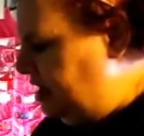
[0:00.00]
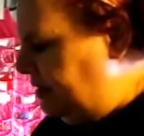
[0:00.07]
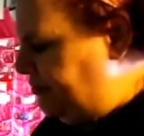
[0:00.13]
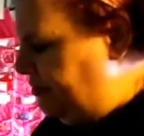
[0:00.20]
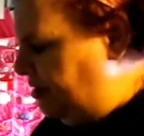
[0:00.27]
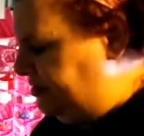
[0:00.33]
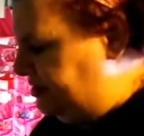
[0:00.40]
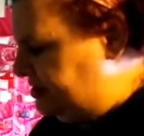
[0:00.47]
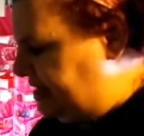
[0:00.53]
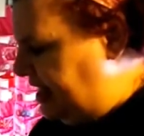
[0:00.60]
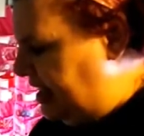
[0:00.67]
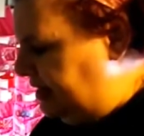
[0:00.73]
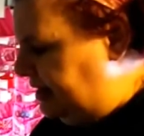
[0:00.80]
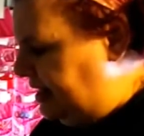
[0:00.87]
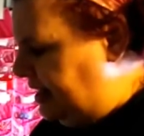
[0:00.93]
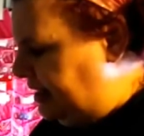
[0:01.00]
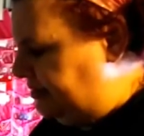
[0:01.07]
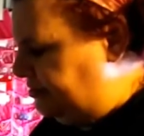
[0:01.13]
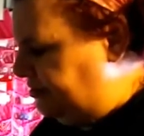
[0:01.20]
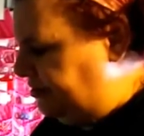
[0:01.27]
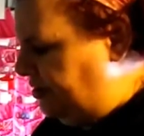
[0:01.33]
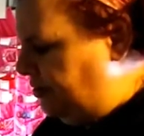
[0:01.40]
You put it on the start
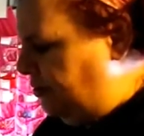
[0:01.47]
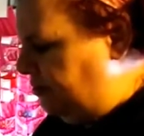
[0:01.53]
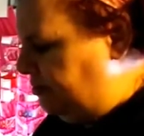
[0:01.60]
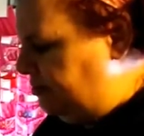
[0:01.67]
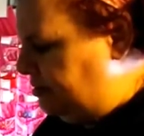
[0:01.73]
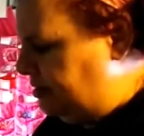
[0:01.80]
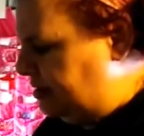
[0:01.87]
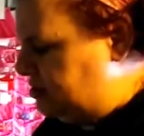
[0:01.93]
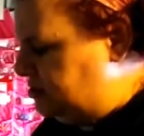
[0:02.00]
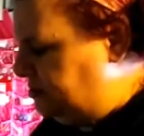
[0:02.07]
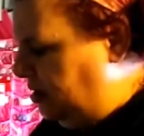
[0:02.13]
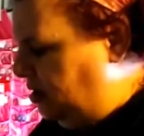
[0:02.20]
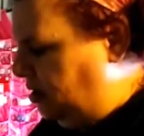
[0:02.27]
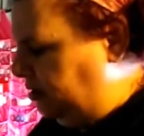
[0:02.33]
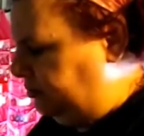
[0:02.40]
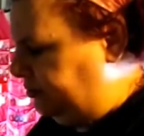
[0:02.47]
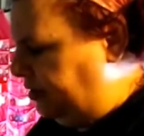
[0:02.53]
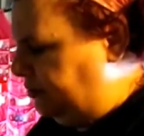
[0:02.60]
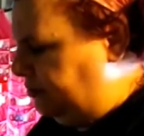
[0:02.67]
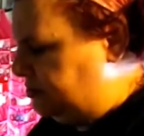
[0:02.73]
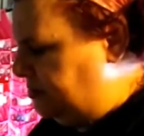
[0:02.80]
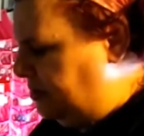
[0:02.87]
line, do, and then small,
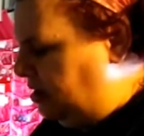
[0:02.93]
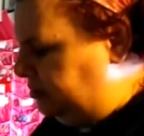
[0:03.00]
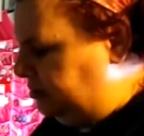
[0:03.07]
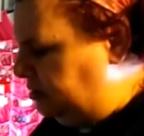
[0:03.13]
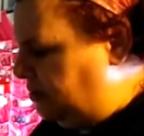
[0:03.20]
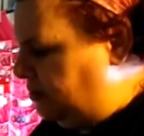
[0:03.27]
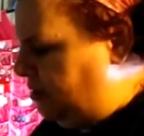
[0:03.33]
do, small, do.